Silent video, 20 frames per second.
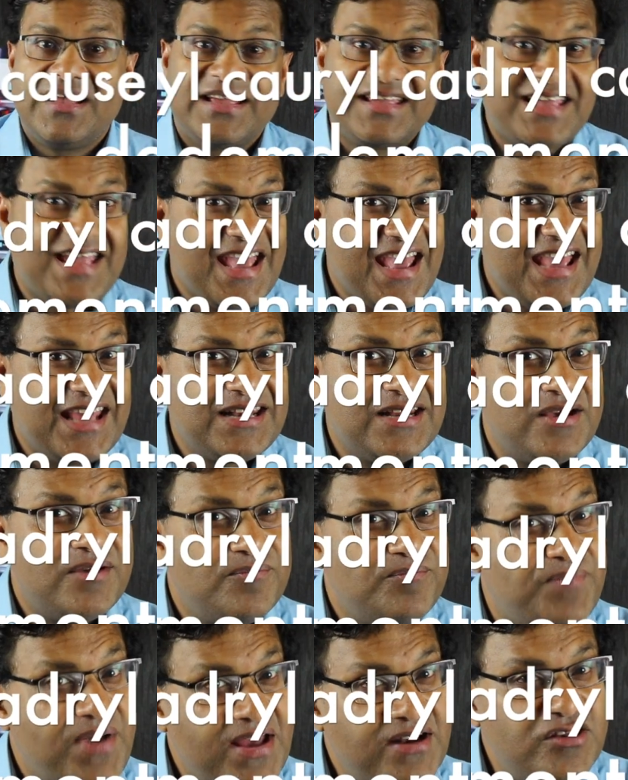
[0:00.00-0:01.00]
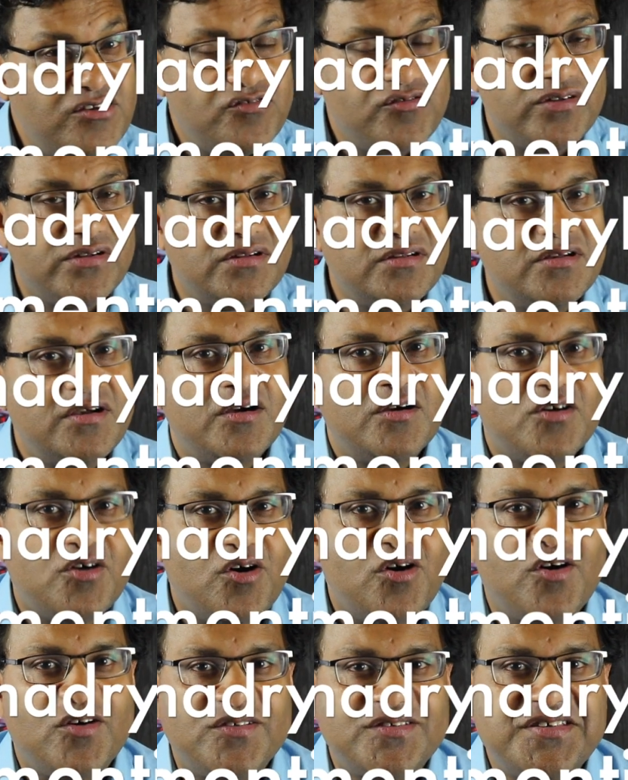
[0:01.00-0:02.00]
Can Benadryl
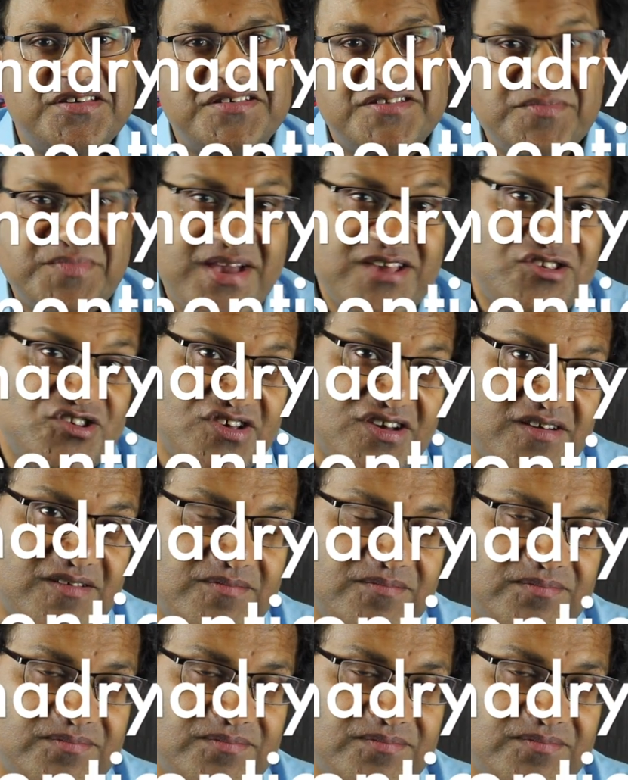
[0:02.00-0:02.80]
cause dementia?